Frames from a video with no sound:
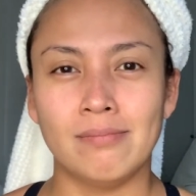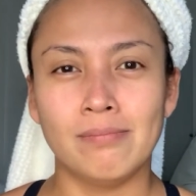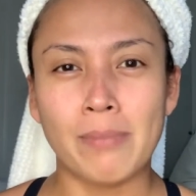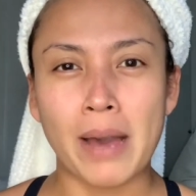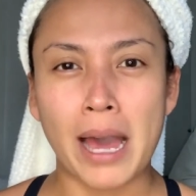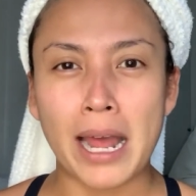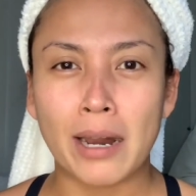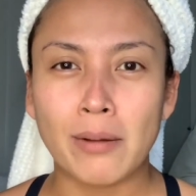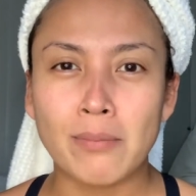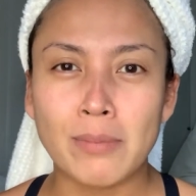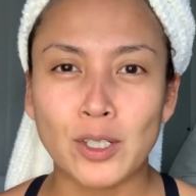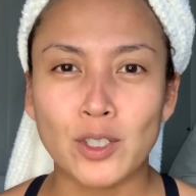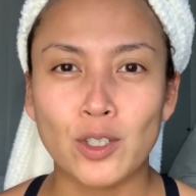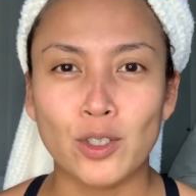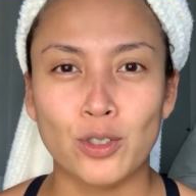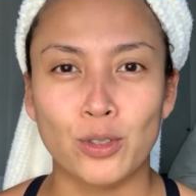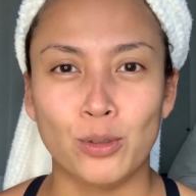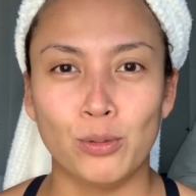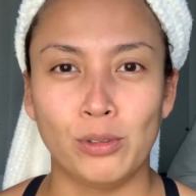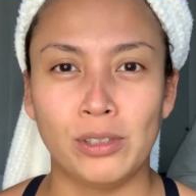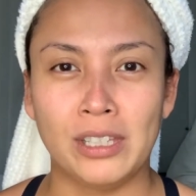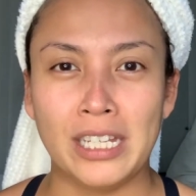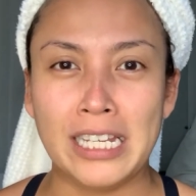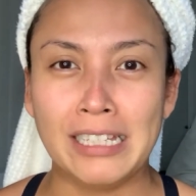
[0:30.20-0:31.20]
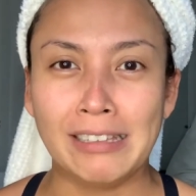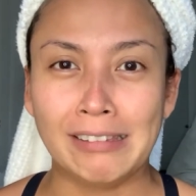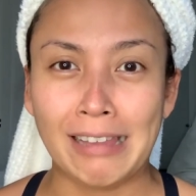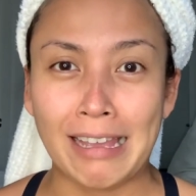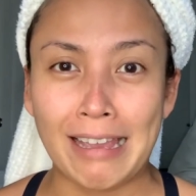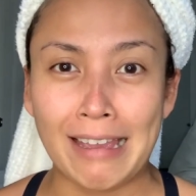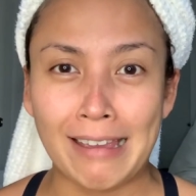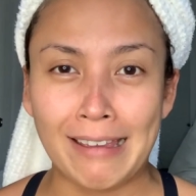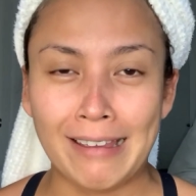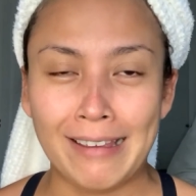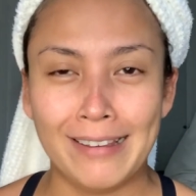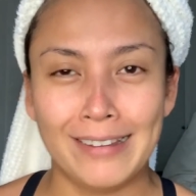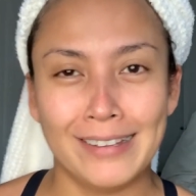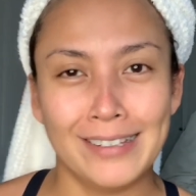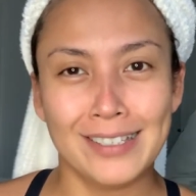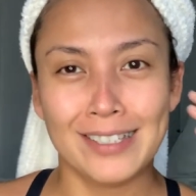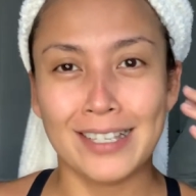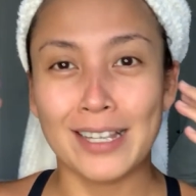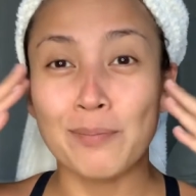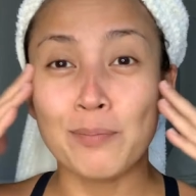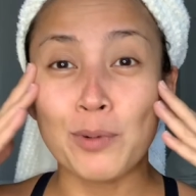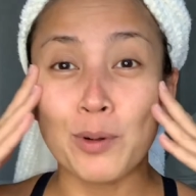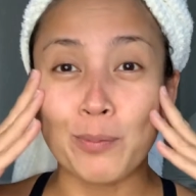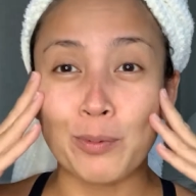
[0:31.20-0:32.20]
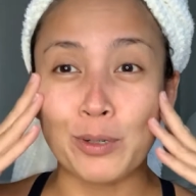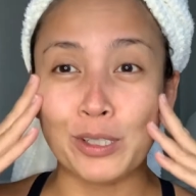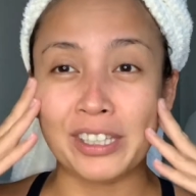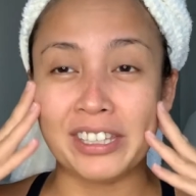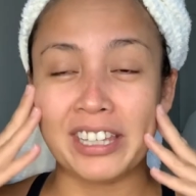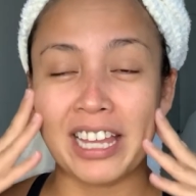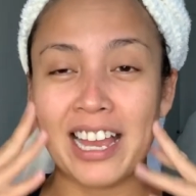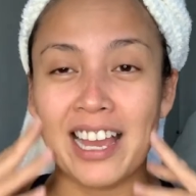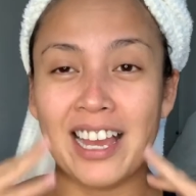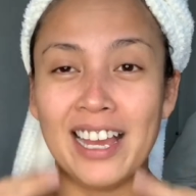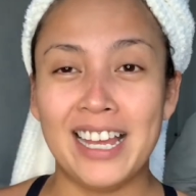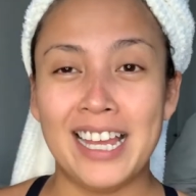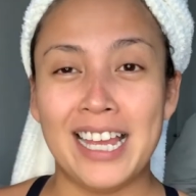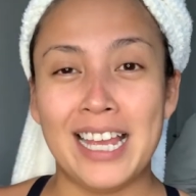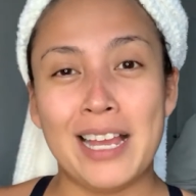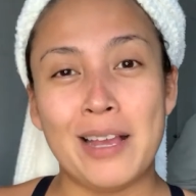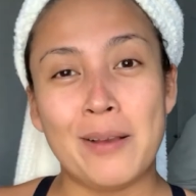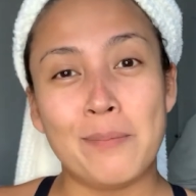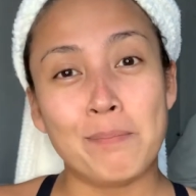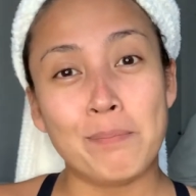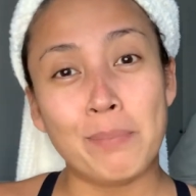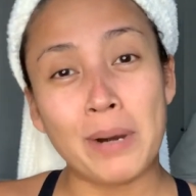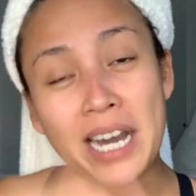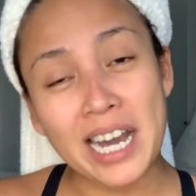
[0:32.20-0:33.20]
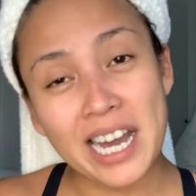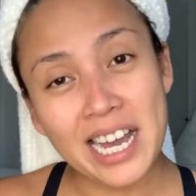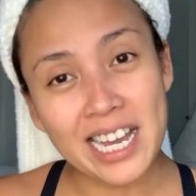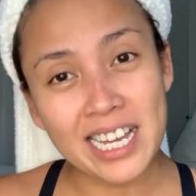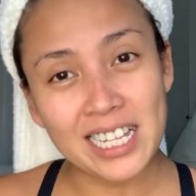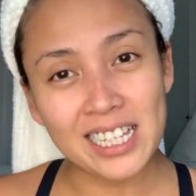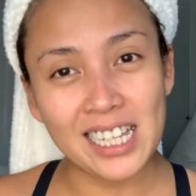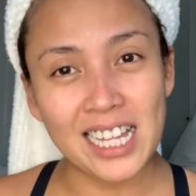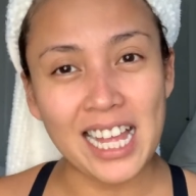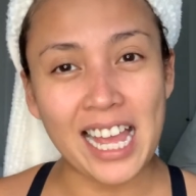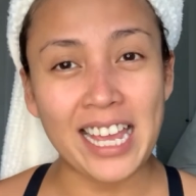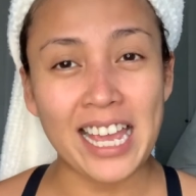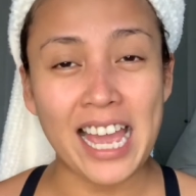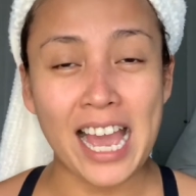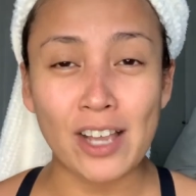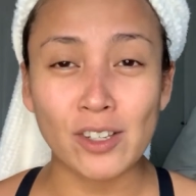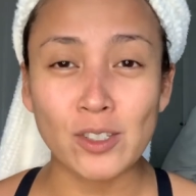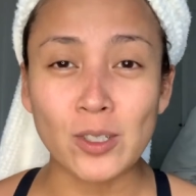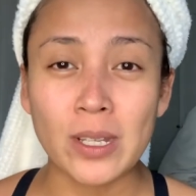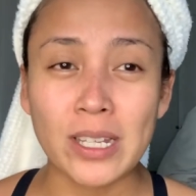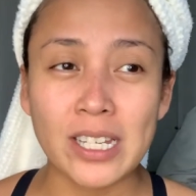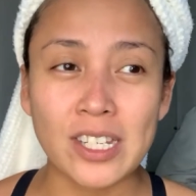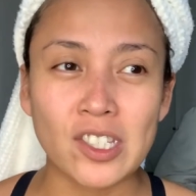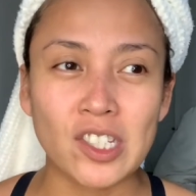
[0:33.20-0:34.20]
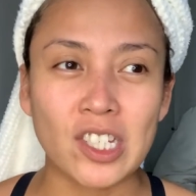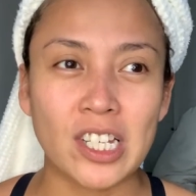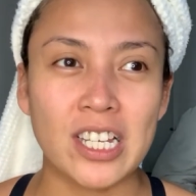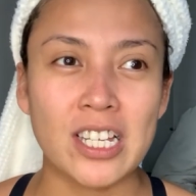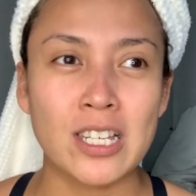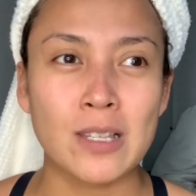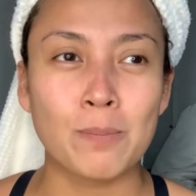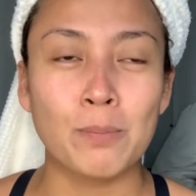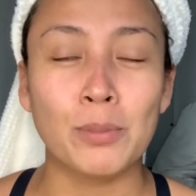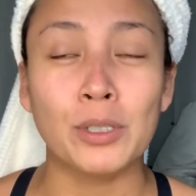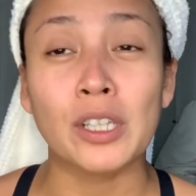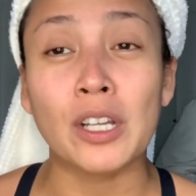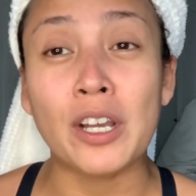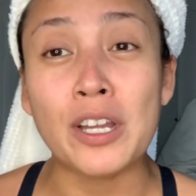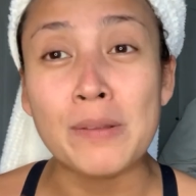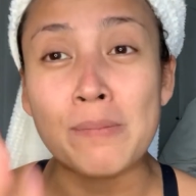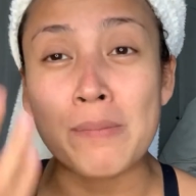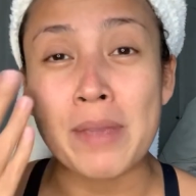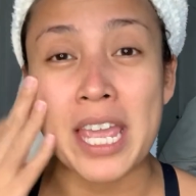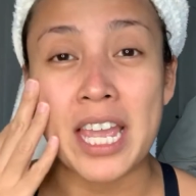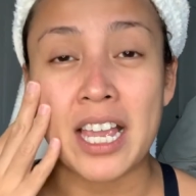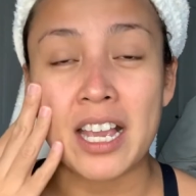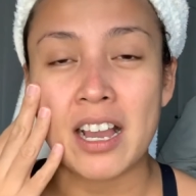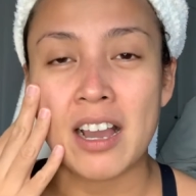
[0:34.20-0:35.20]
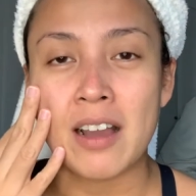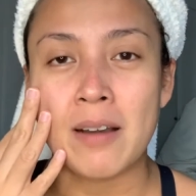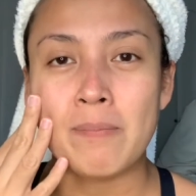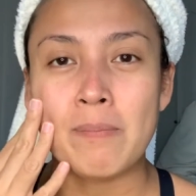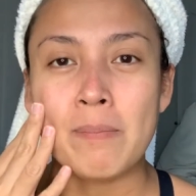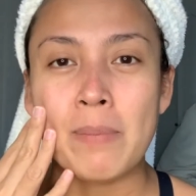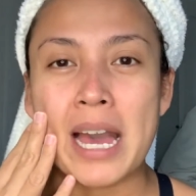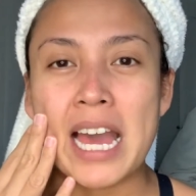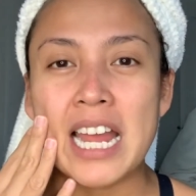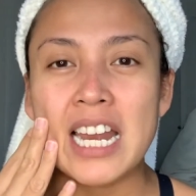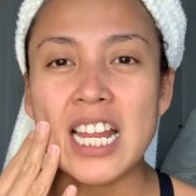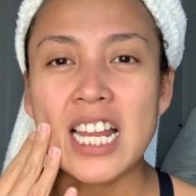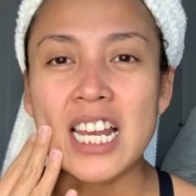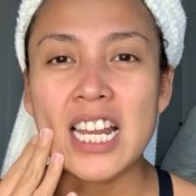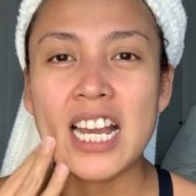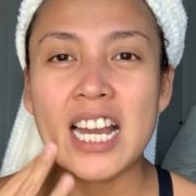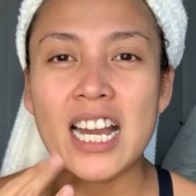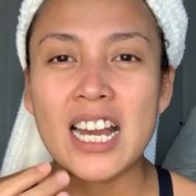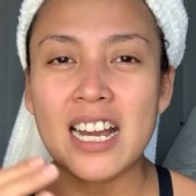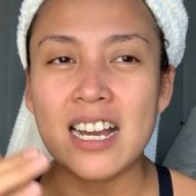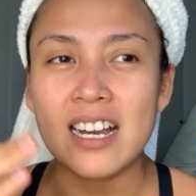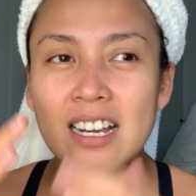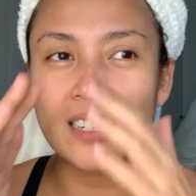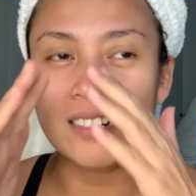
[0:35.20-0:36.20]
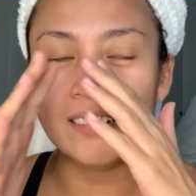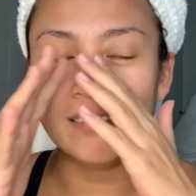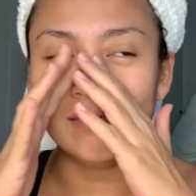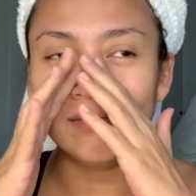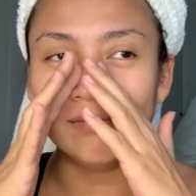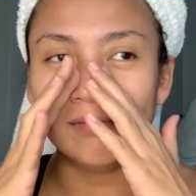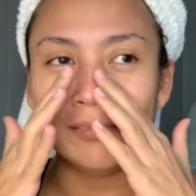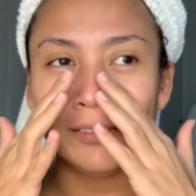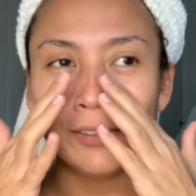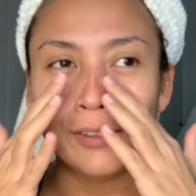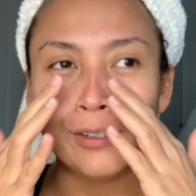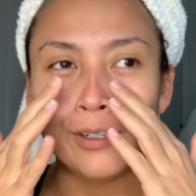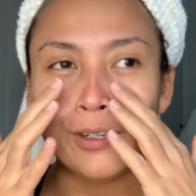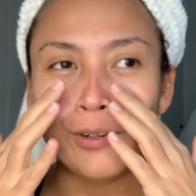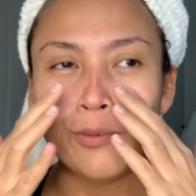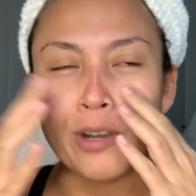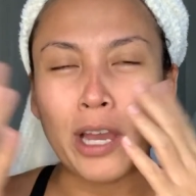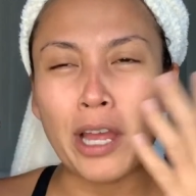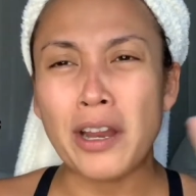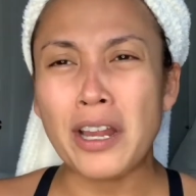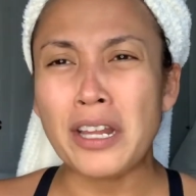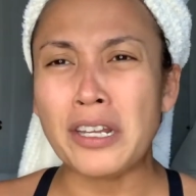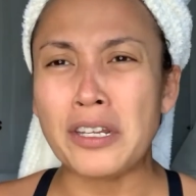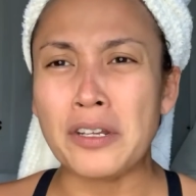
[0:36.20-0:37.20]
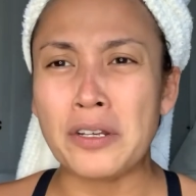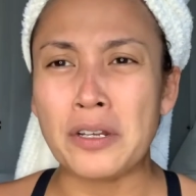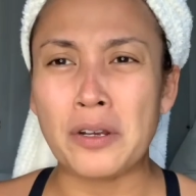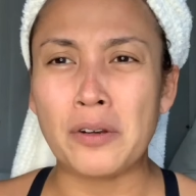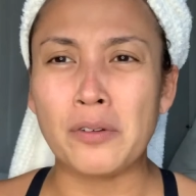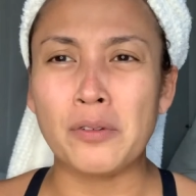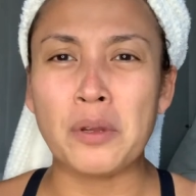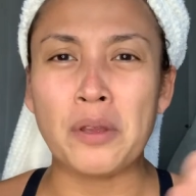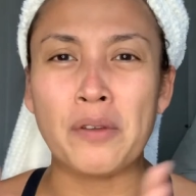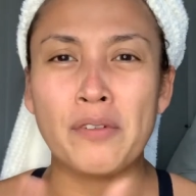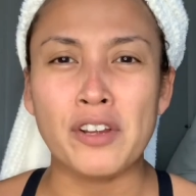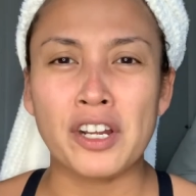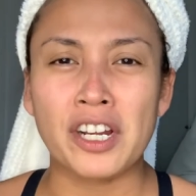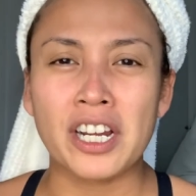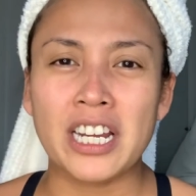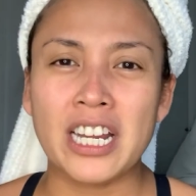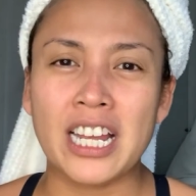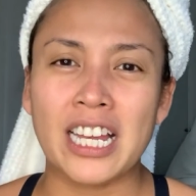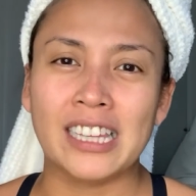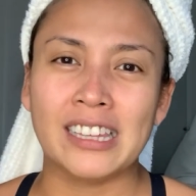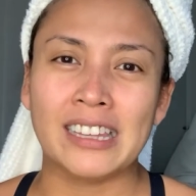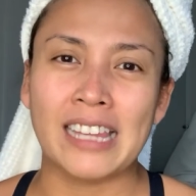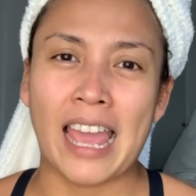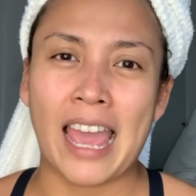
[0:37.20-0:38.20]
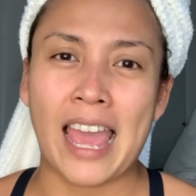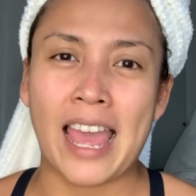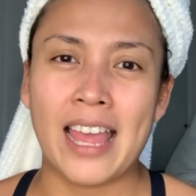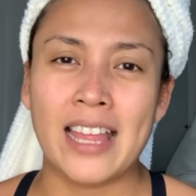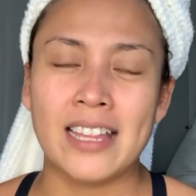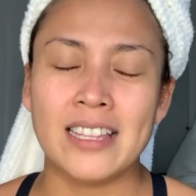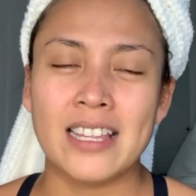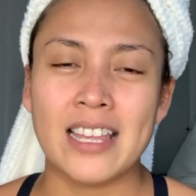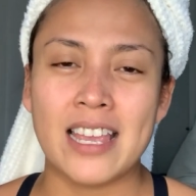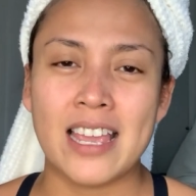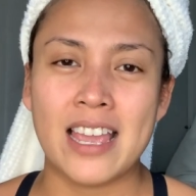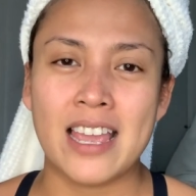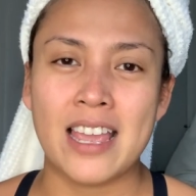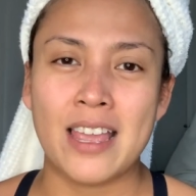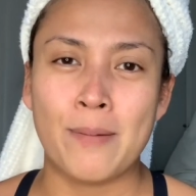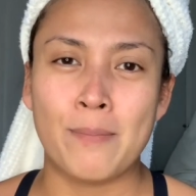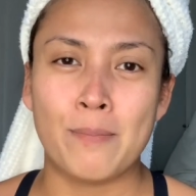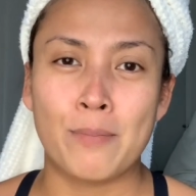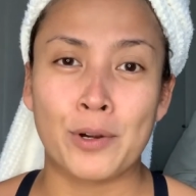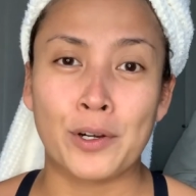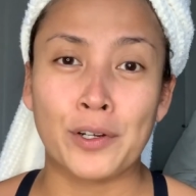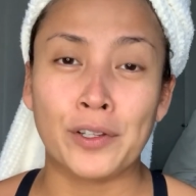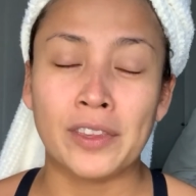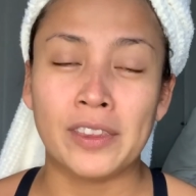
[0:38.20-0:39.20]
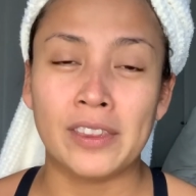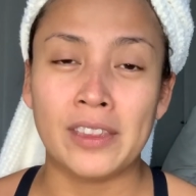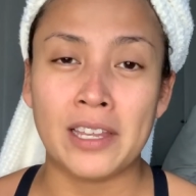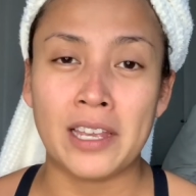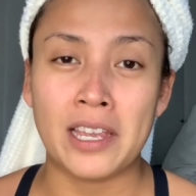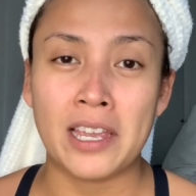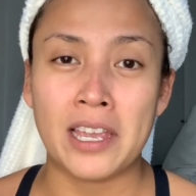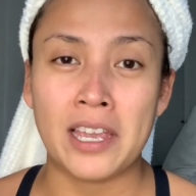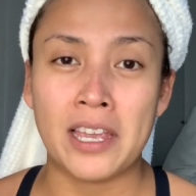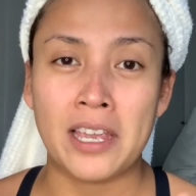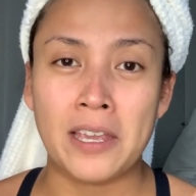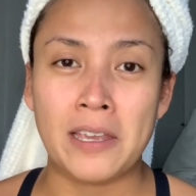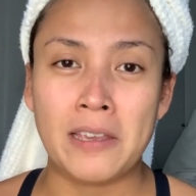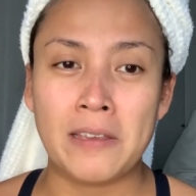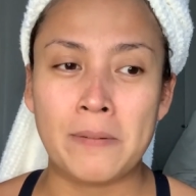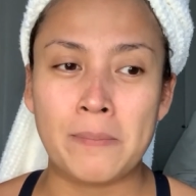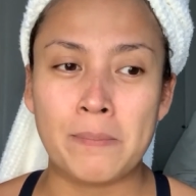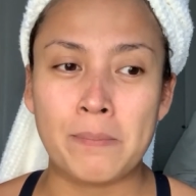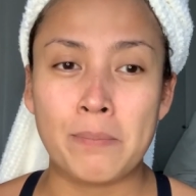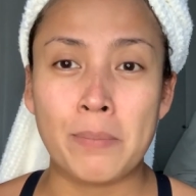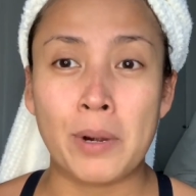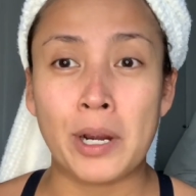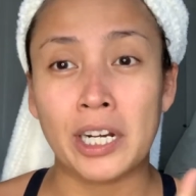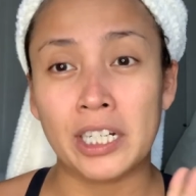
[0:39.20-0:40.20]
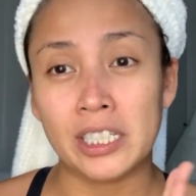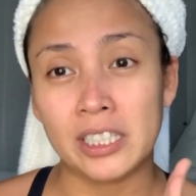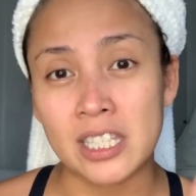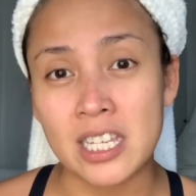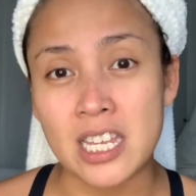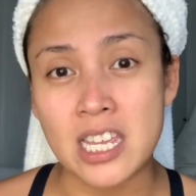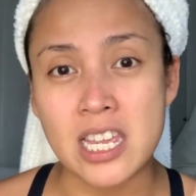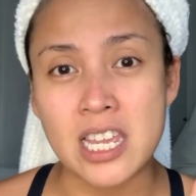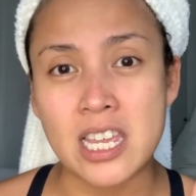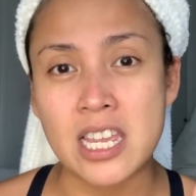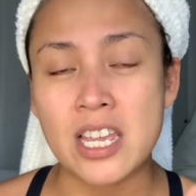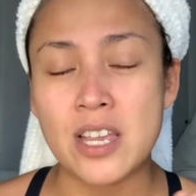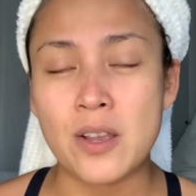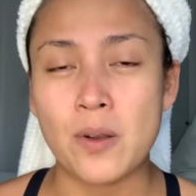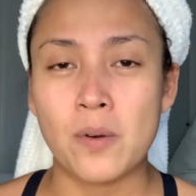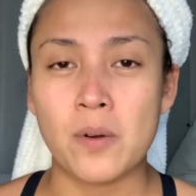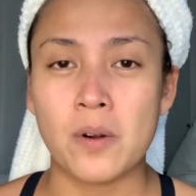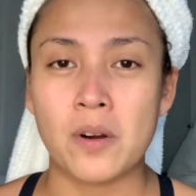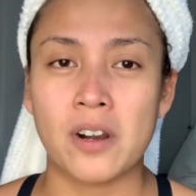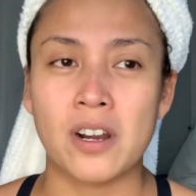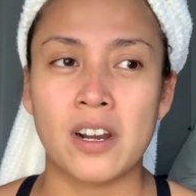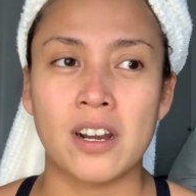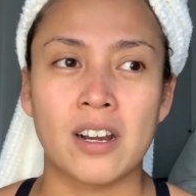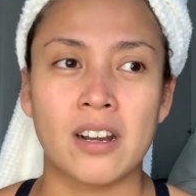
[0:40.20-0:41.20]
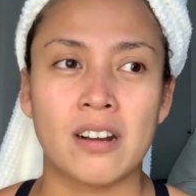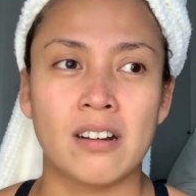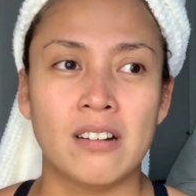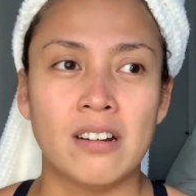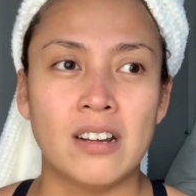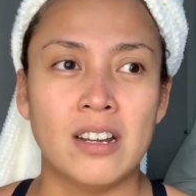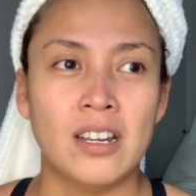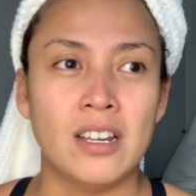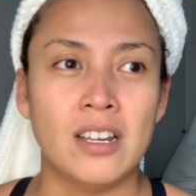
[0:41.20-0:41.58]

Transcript: magsushooting te. San pupunta? But I actually just put on makeup para lang, I don't know, if you're gonna attend a birthday party or